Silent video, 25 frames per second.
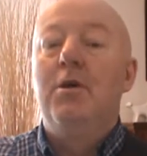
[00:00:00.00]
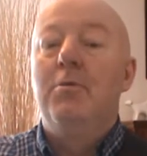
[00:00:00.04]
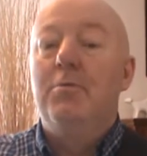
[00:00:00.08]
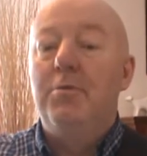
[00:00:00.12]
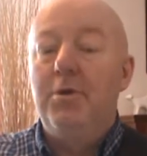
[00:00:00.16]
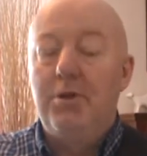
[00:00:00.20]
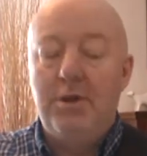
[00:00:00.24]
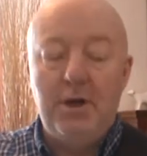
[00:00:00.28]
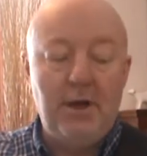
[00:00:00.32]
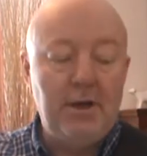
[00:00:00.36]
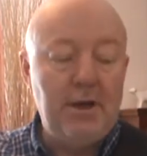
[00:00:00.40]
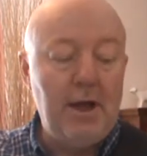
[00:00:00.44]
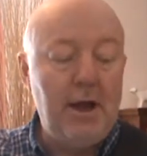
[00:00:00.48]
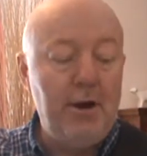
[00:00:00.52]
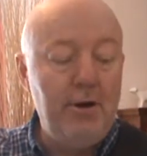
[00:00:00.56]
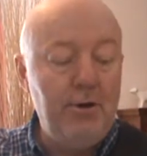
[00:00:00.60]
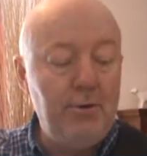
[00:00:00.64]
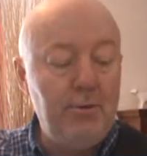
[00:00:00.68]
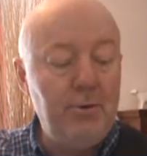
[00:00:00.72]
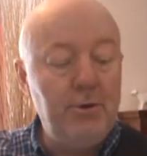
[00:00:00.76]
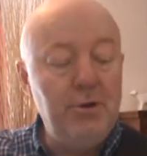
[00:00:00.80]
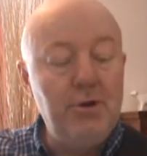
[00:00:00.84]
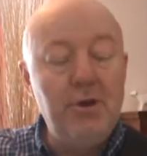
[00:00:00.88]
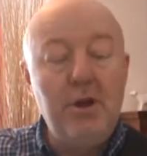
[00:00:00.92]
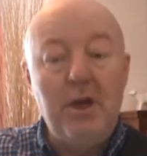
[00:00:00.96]
We said how
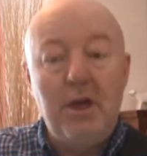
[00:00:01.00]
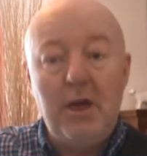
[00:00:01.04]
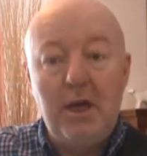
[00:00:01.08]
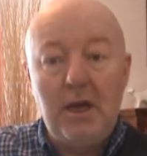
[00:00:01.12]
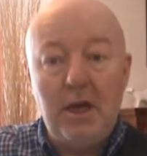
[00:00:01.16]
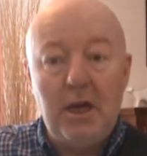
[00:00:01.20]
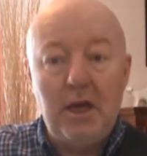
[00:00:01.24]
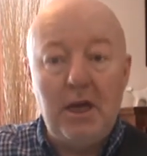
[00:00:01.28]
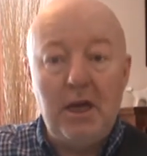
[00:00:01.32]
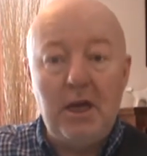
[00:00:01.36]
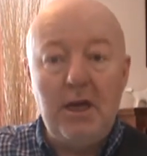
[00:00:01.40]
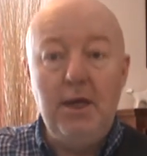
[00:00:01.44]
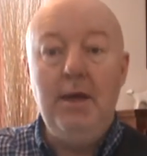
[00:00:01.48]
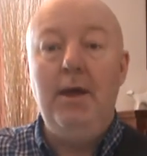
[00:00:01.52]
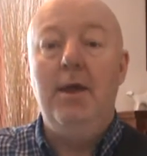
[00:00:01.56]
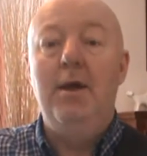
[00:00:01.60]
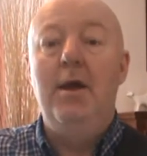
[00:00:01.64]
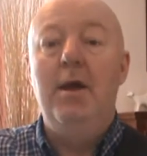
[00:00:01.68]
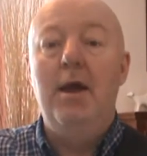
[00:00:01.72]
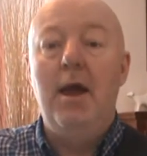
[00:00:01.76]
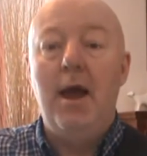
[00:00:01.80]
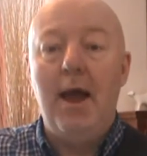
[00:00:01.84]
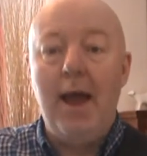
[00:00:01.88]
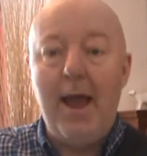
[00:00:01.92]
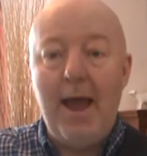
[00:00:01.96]
it was E,
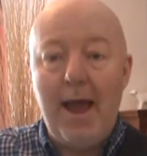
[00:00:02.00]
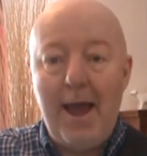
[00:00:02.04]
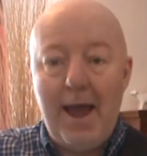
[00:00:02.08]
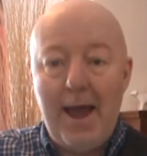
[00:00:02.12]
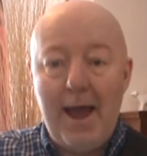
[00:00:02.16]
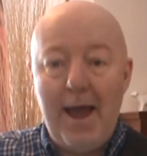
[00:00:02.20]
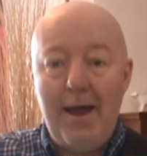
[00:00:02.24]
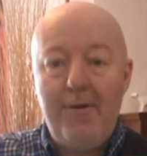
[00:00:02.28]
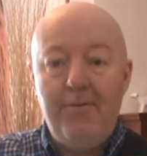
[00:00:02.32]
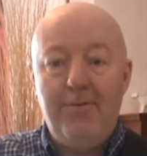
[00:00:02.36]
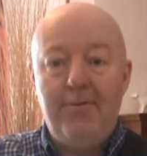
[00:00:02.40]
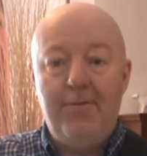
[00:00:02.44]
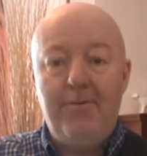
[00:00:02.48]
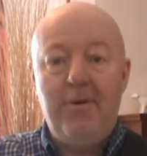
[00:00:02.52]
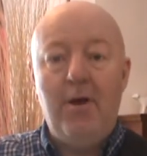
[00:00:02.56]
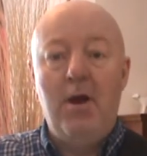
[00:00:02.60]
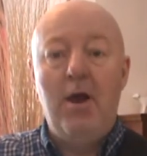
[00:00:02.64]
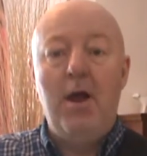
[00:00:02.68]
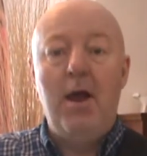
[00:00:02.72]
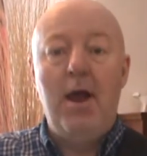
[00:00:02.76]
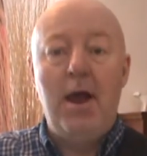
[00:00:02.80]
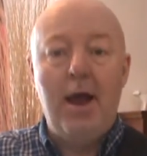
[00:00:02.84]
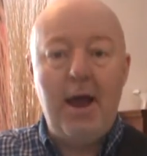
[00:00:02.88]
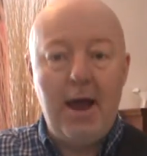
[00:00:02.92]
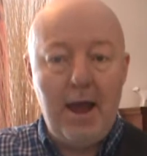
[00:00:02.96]
F,
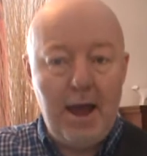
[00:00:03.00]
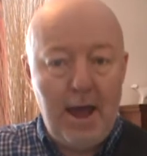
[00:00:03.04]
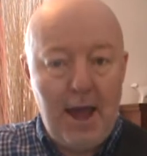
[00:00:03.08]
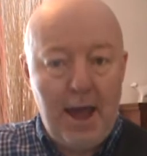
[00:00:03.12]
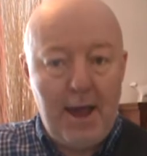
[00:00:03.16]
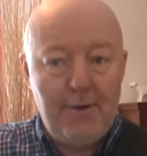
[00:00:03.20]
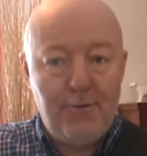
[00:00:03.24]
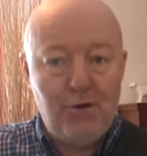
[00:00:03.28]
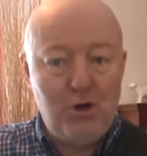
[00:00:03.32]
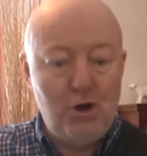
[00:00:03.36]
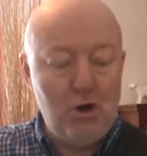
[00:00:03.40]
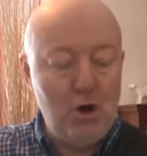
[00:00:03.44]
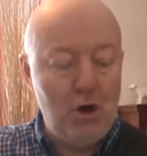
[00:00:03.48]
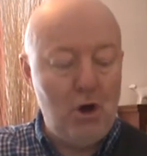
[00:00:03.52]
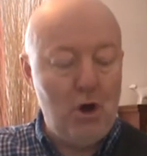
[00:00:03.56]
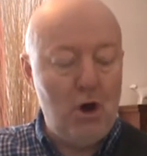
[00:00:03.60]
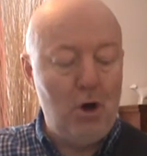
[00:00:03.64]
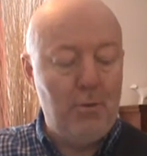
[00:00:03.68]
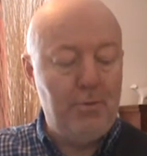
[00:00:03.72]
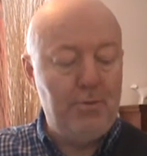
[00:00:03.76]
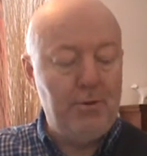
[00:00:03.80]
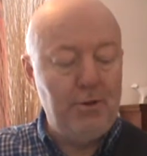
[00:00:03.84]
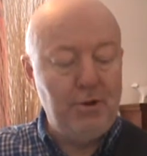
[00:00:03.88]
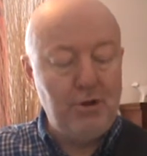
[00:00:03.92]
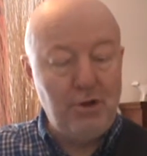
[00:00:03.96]
F
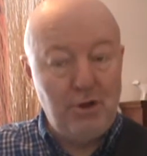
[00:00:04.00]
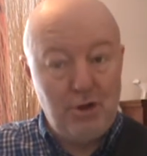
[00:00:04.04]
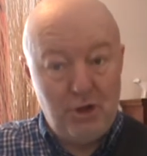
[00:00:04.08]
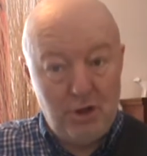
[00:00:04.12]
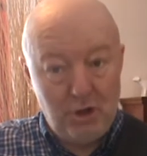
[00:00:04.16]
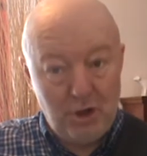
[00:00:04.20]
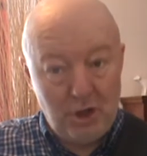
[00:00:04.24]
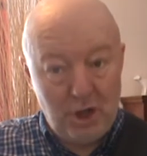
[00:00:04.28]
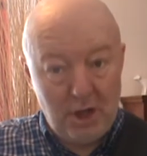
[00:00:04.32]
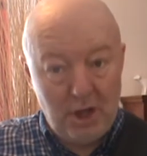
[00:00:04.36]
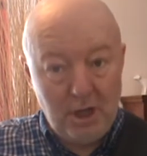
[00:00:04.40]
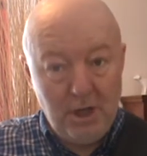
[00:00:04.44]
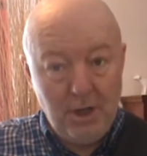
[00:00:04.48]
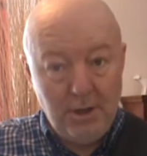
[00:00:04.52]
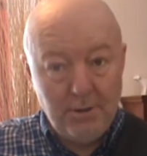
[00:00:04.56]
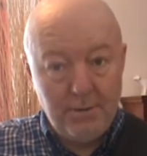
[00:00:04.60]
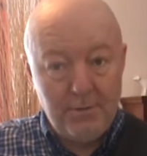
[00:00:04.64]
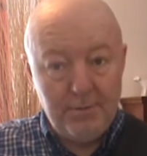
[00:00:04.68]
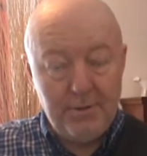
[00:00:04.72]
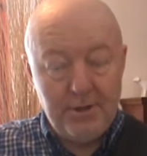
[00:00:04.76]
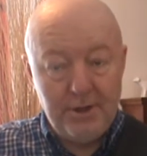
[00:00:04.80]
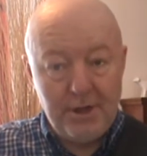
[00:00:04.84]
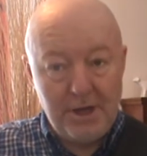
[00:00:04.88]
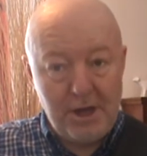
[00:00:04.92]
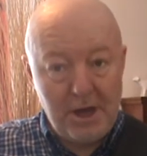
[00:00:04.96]
sharp, G,
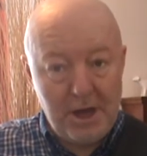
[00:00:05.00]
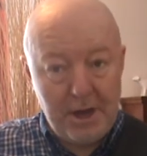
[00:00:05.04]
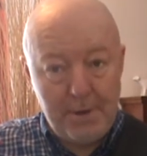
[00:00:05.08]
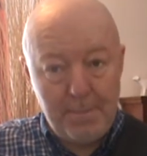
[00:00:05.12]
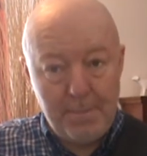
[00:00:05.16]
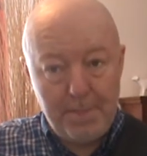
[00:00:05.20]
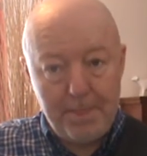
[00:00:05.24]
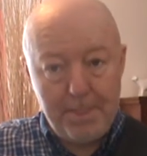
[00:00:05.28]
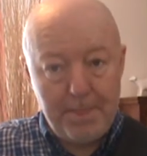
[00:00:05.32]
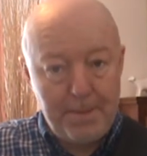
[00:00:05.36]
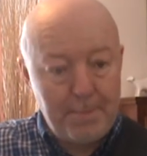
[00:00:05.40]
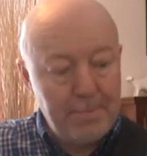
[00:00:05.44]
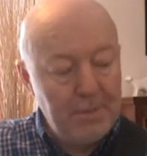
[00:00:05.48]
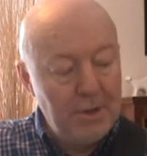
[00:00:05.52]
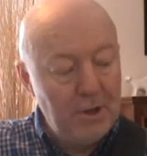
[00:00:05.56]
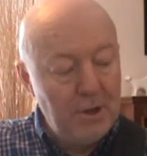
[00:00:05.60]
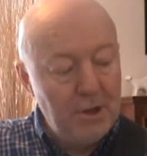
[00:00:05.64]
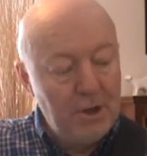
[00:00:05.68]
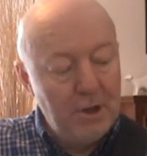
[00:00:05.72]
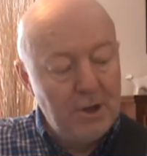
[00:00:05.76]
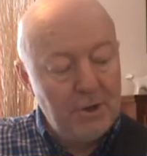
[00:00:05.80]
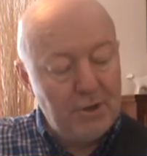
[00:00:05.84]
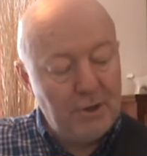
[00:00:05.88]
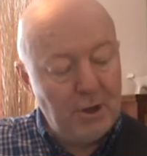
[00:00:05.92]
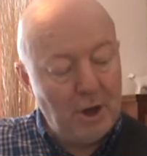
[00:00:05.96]
yeah?
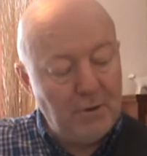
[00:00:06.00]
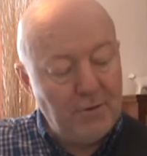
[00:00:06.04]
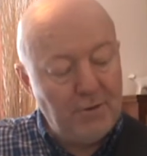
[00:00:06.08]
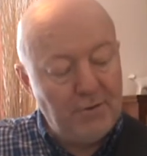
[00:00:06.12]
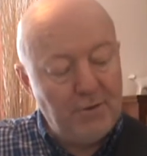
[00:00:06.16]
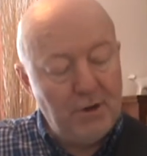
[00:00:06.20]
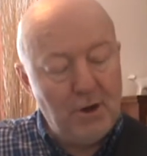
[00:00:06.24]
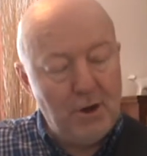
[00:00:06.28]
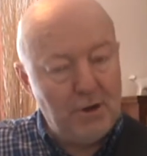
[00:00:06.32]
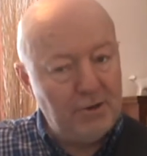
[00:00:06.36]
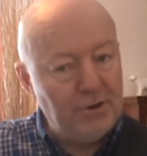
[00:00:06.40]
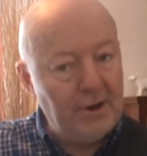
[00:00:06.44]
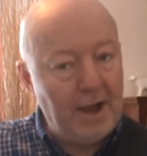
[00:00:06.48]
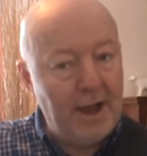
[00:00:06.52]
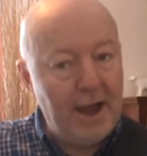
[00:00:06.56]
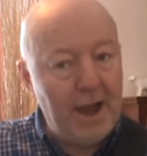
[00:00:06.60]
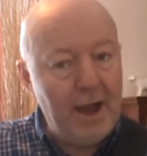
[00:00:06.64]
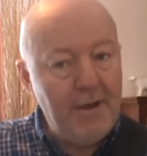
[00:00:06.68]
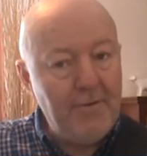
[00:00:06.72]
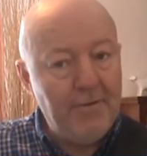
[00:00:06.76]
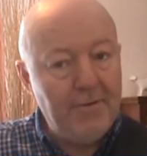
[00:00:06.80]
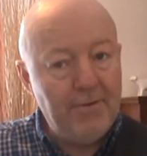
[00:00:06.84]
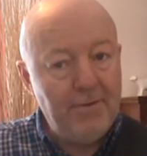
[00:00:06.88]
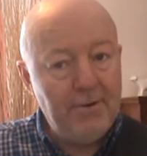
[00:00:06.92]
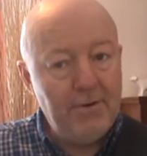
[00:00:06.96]
So if you've got
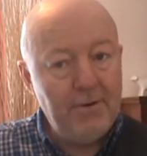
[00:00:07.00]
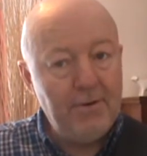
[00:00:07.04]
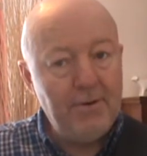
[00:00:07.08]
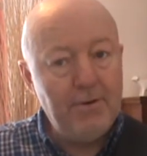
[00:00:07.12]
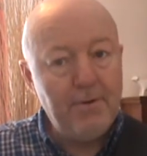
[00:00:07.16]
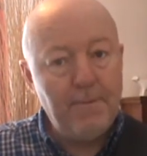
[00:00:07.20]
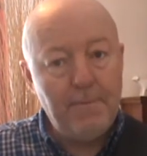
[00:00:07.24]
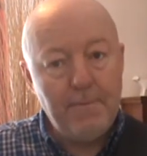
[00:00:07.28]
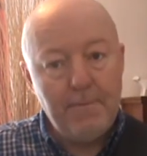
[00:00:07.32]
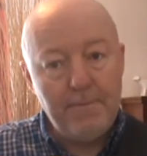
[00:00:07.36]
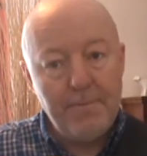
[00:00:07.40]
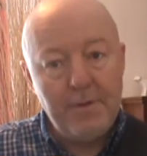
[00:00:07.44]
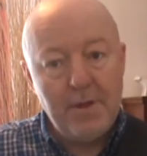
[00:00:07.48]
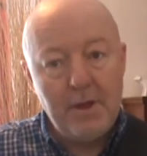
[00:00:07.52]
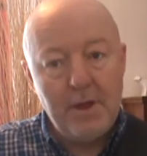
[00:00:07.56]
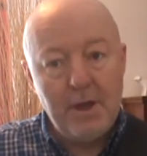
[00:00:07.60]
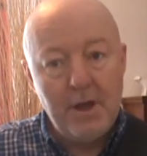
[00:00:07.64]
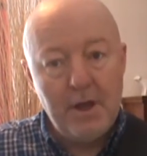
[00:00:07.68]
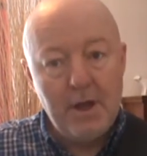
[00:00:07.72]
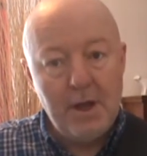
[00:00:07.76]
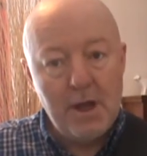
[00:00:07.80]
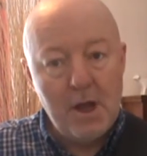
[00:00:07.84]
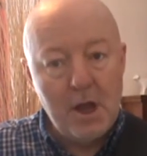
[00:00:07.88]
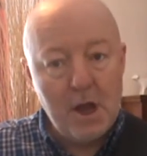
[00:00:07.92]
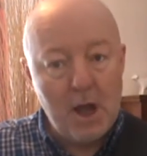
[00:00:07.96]
F,
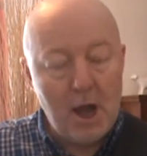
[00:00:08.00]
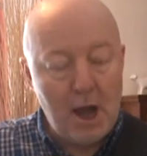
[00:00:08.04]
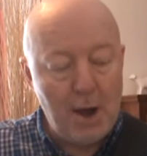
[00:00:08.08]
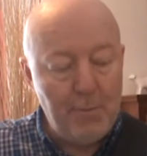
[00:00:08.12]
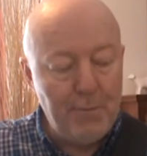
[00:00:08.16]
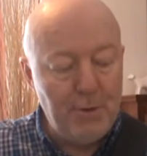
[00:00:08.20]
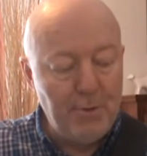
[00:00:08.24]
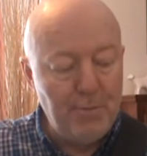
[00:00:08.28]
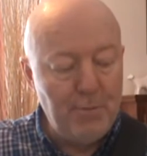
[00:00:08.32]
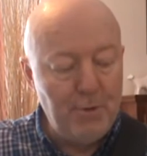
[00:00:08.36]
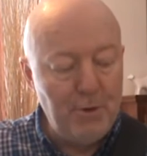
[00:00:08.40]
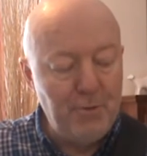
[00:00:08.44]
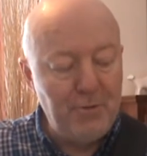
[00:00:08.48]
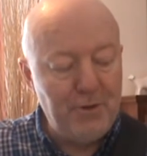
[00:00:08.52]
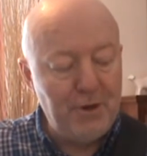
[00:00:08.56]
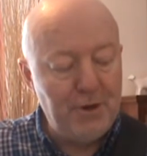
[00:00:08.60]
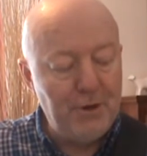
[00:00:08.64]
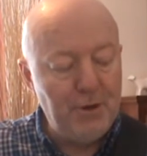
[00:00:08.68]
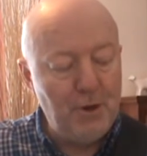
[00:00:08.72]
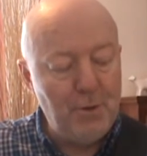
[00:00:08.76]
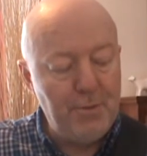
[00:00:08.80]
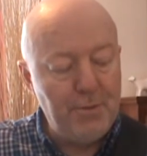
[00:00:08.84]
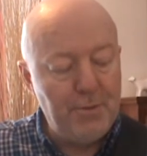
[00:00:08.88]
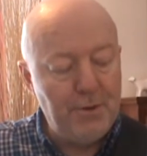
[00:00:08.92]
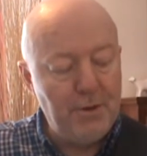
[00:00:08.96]
and we move it
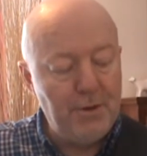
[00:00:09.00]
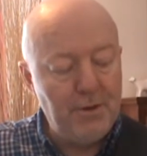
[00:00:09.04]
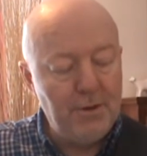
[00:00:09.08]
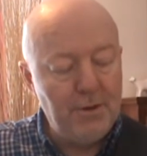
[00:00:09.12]
up,